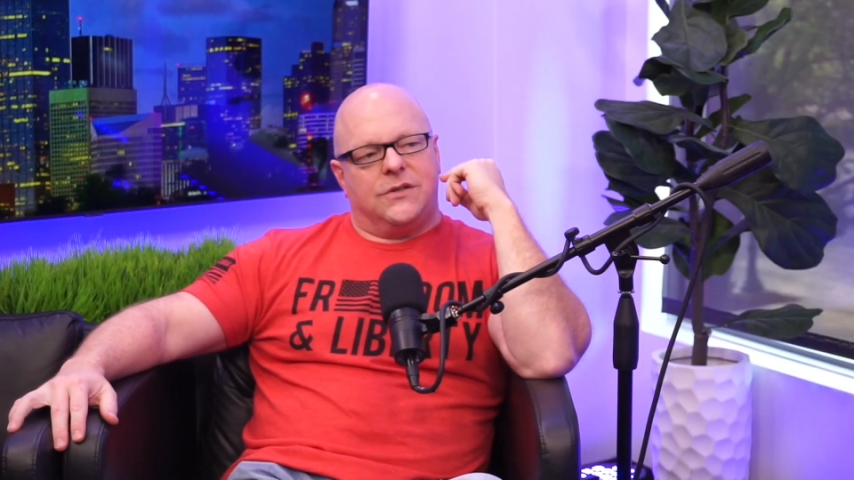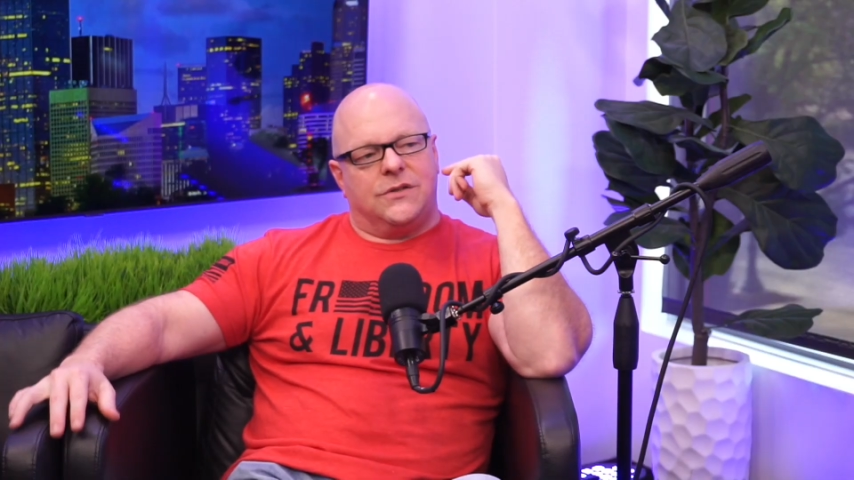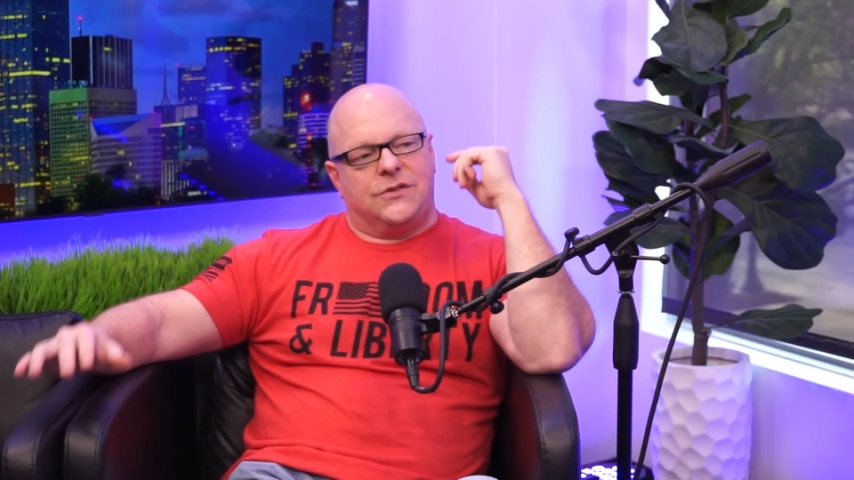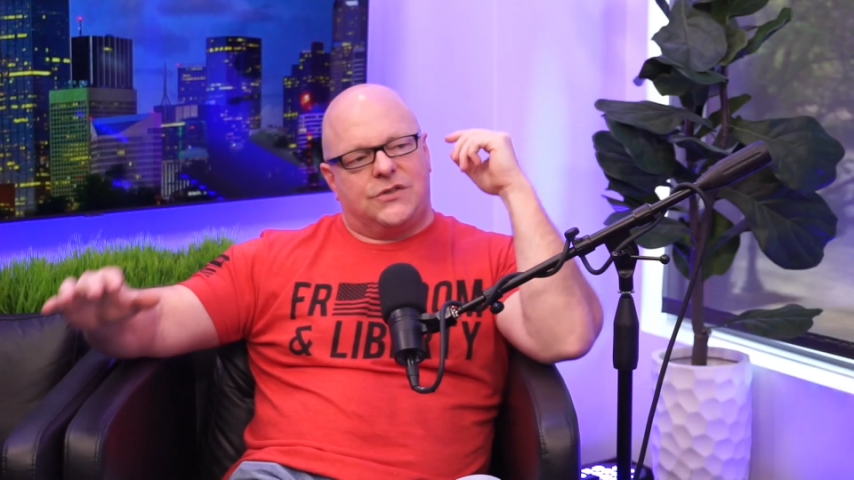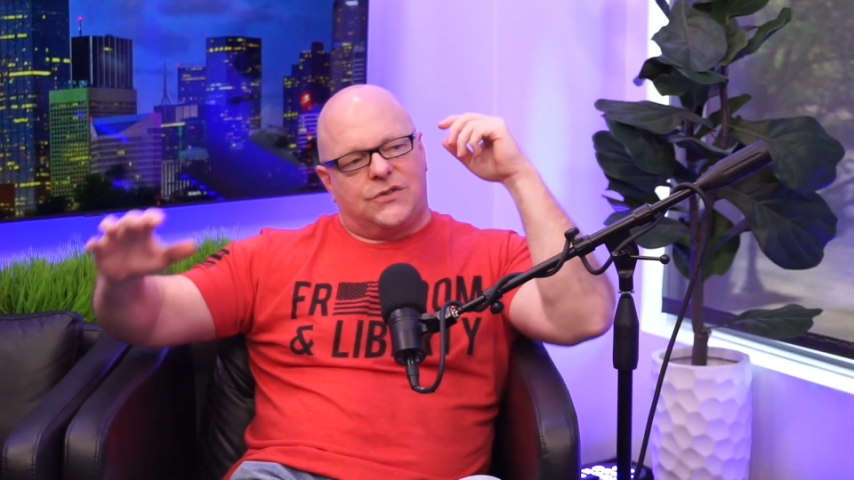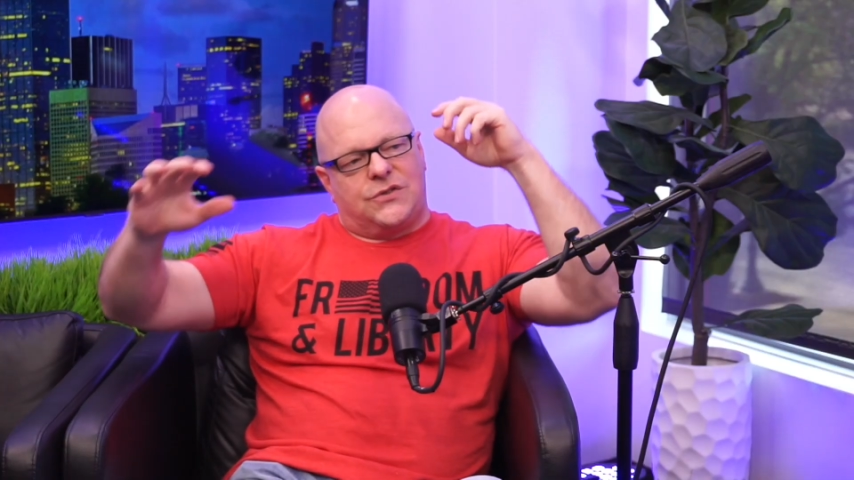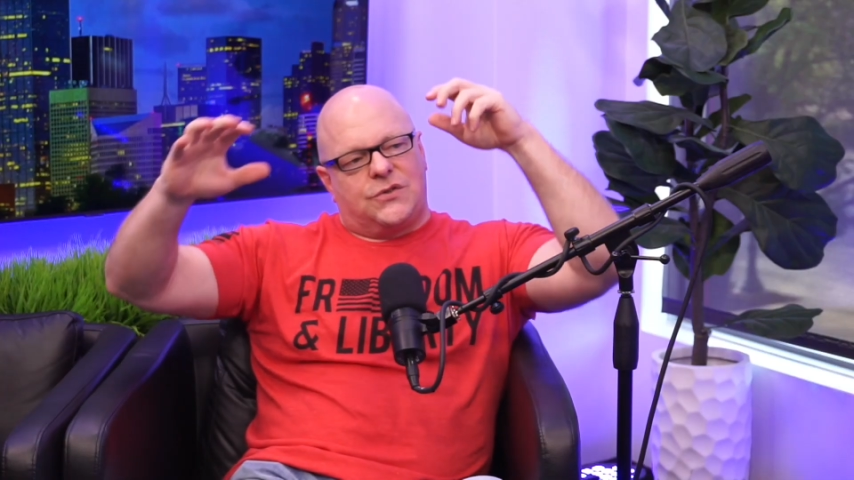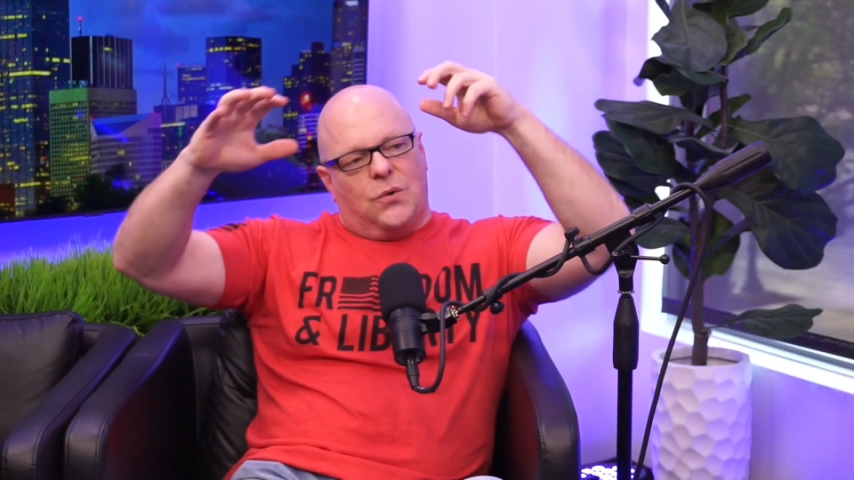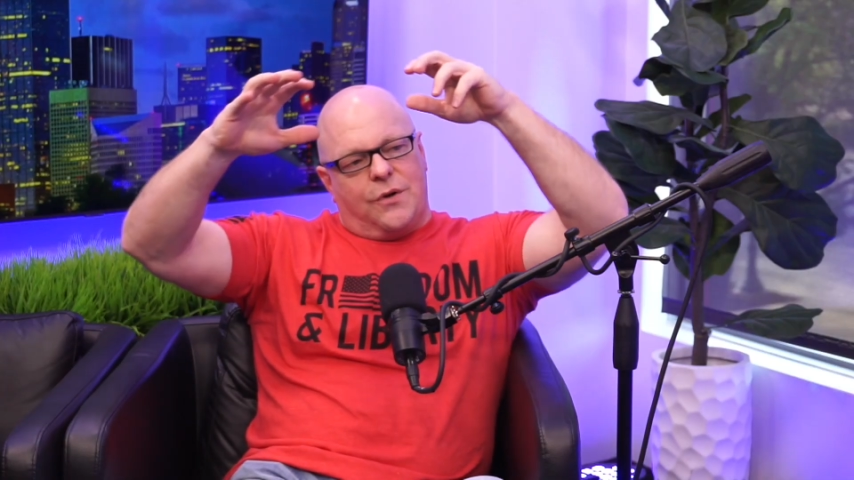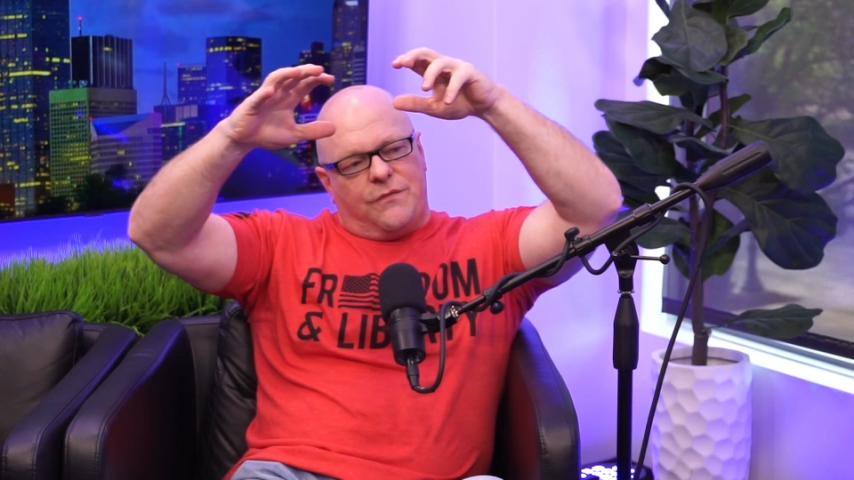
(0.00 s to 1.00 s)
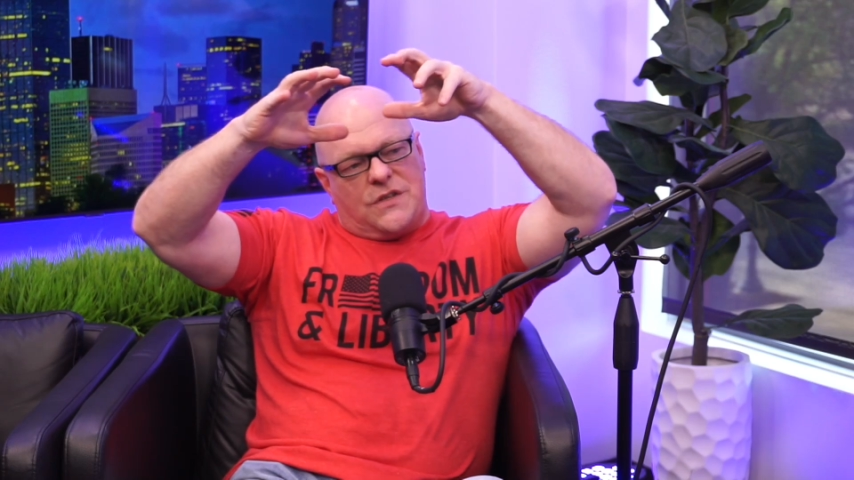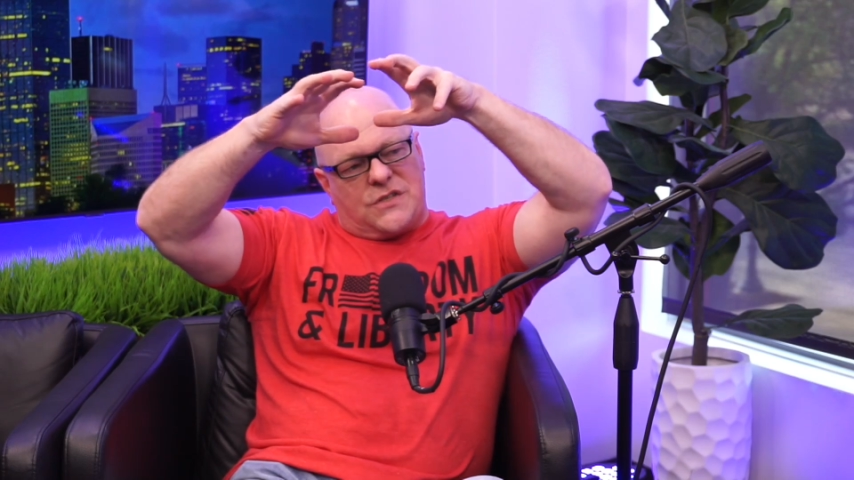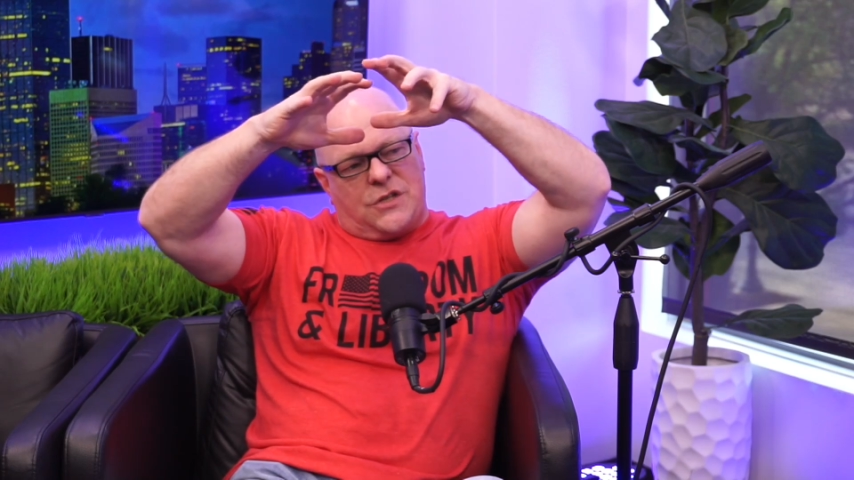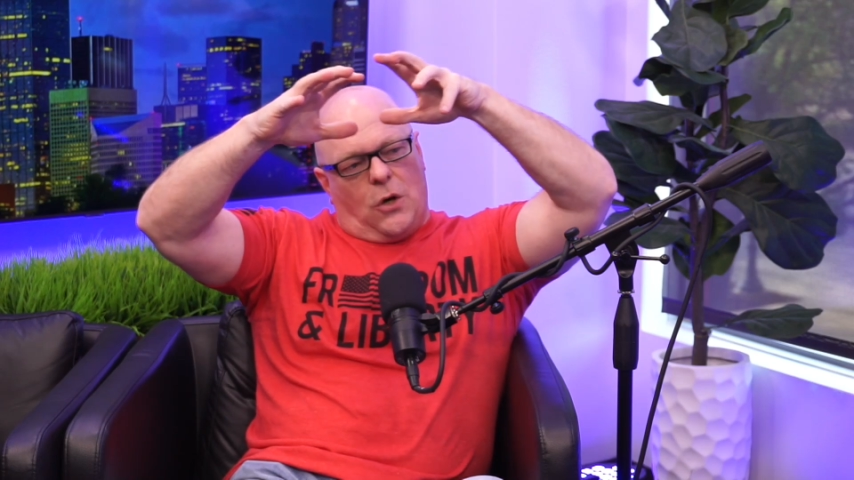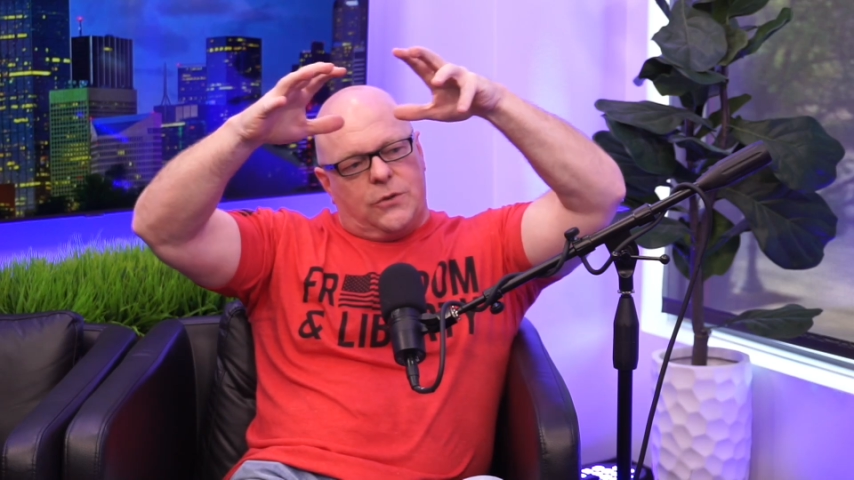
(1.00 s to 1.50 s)
sort of
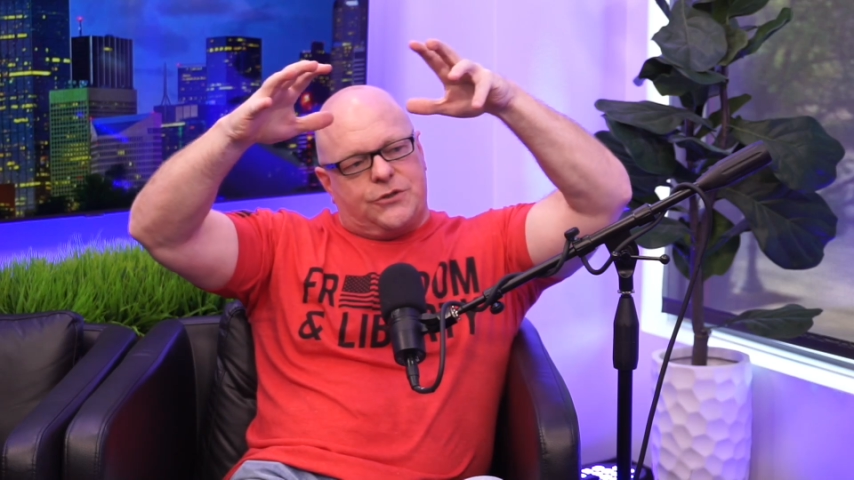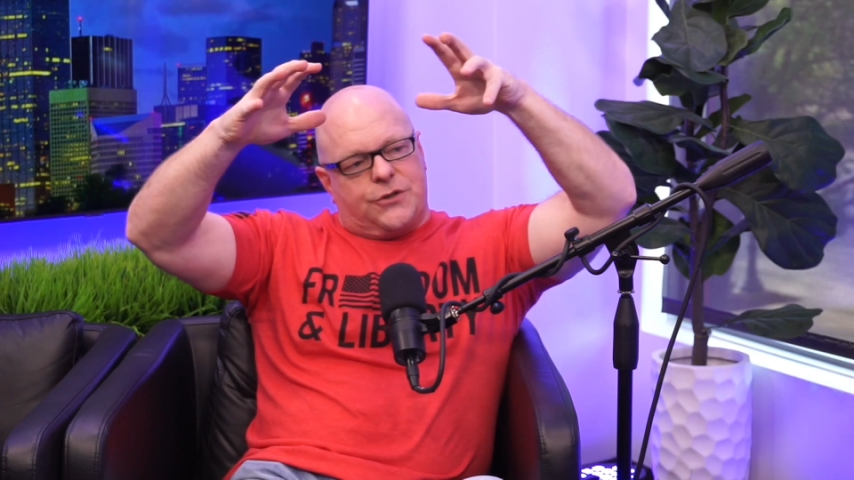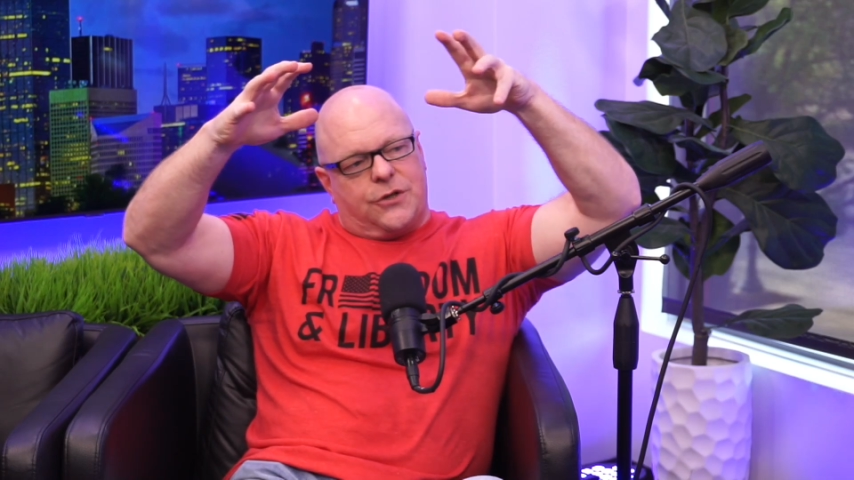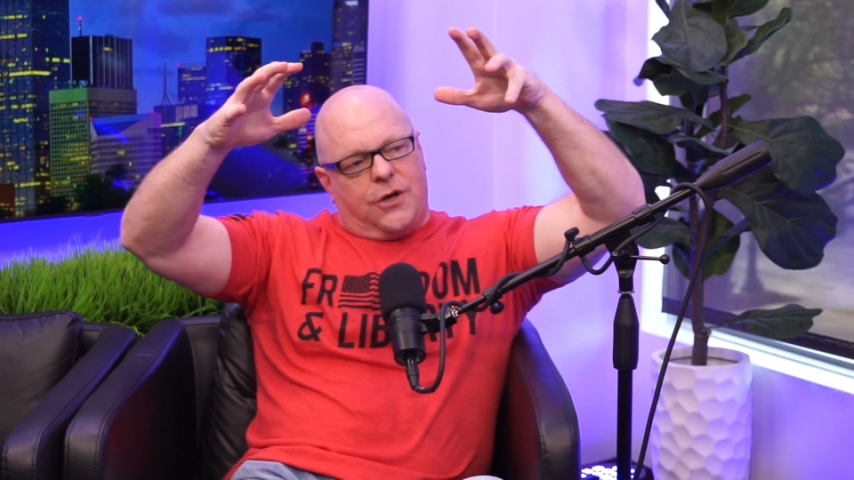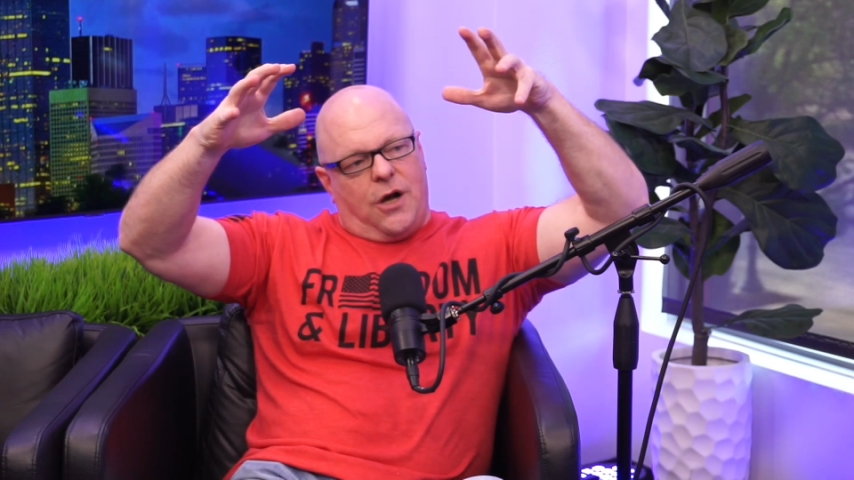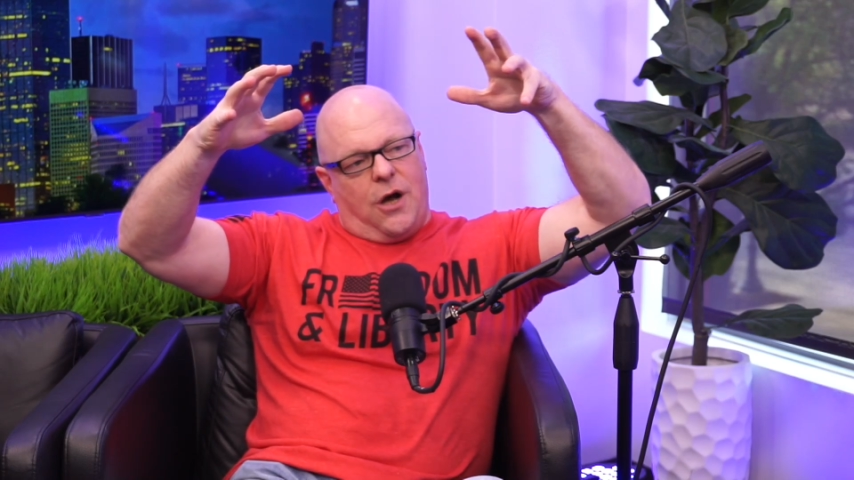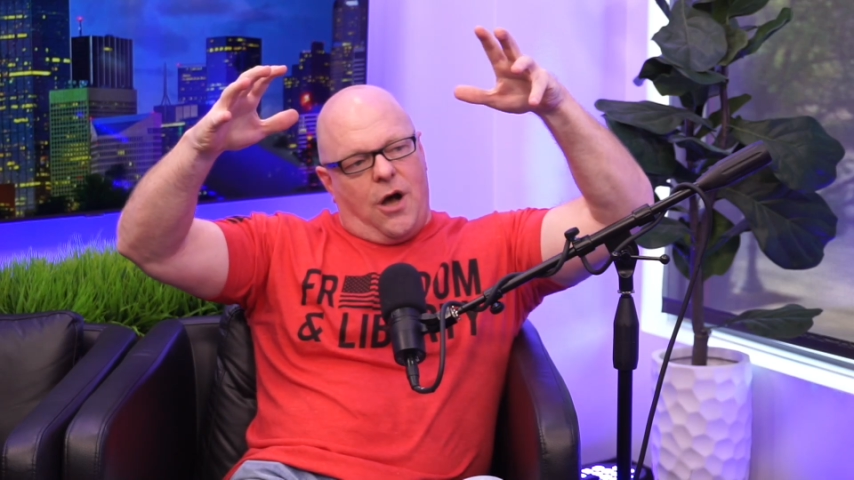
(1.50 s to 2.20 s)
this culture